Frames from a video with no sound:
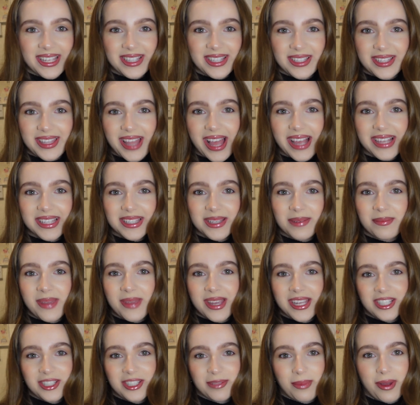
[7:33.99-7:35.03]
So that's a
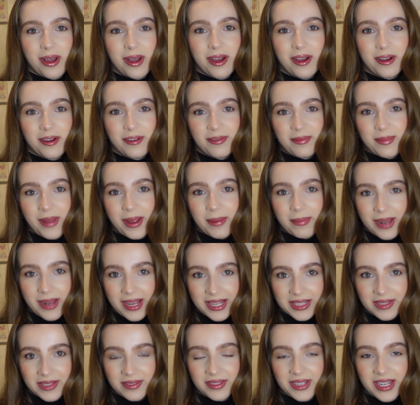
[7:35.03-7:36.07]
major part of my
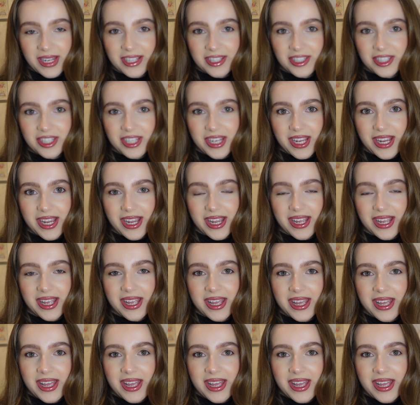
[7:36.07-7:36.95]
plans for next year.